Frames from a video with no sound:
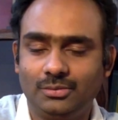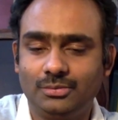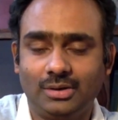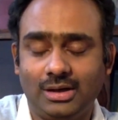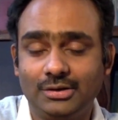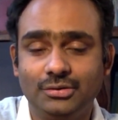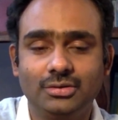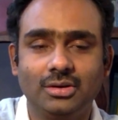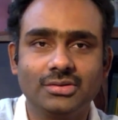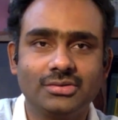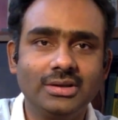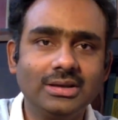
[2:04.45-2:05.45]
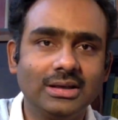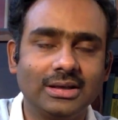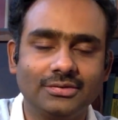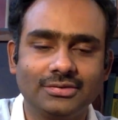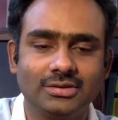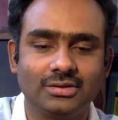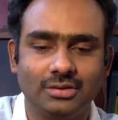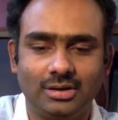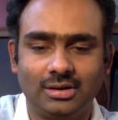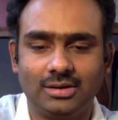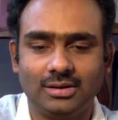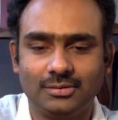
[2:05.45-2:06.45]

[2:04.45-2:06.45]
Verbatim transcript: are due to constraint and f's uh,